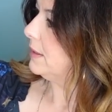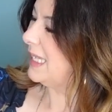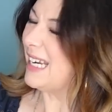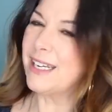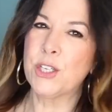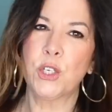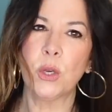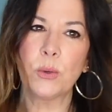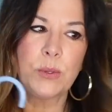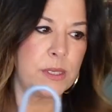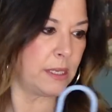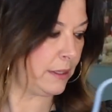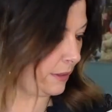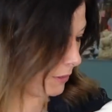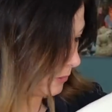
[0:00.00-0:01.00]
that
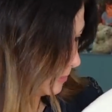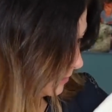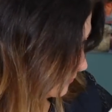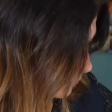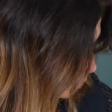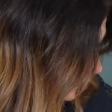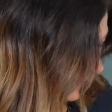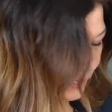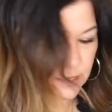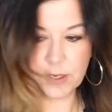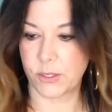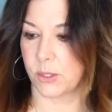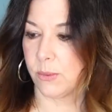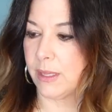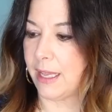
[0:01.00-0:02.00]
shows a little bit of wear,
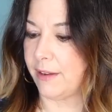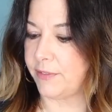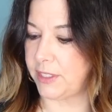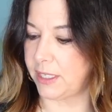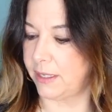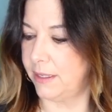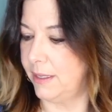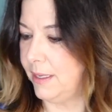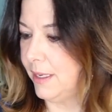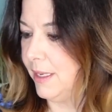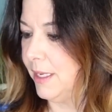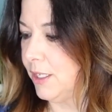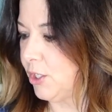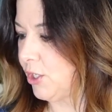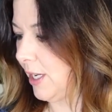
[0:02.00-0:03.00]
so we'll have to
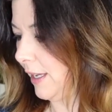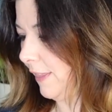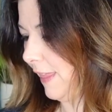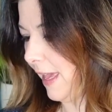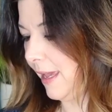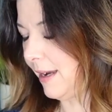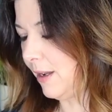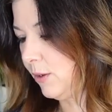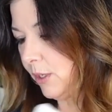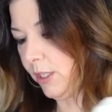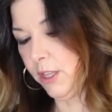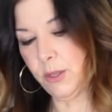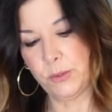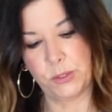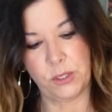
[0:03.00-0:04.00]
check that out
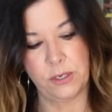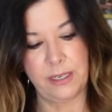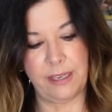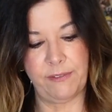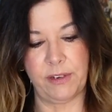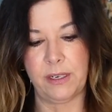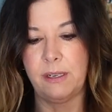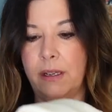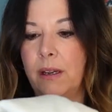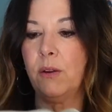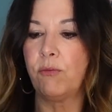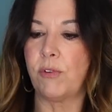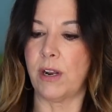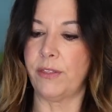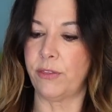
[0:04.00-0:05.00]
closer, give it a
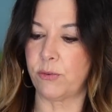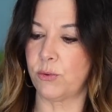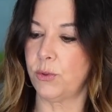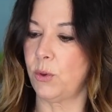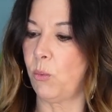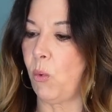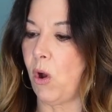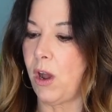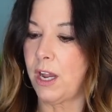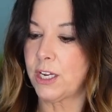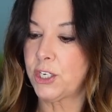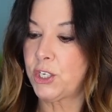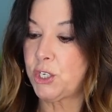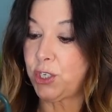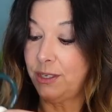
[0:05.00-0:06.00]
run through the
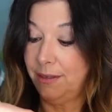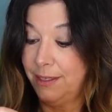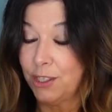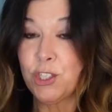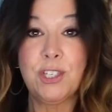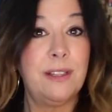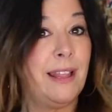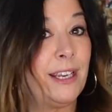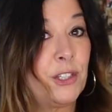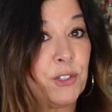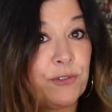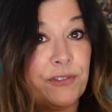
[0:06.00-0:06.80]
wash. She liked her